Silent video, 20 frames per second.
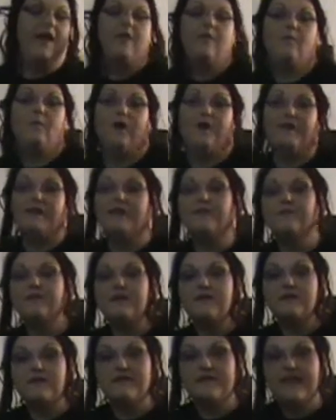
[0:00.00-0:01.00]
And while I'm
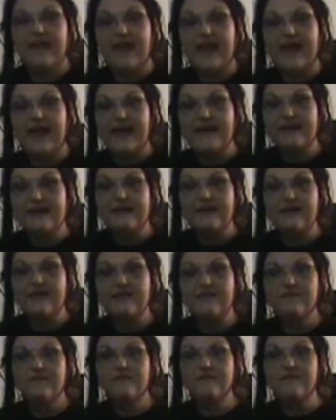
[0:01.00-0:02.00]
doing that,
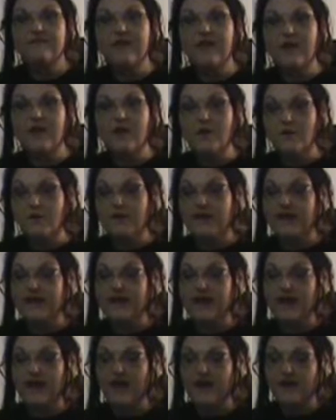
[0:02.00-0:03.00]

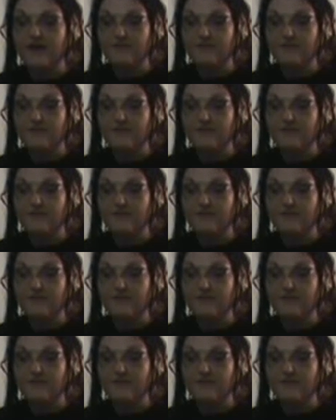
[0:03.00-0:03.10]
we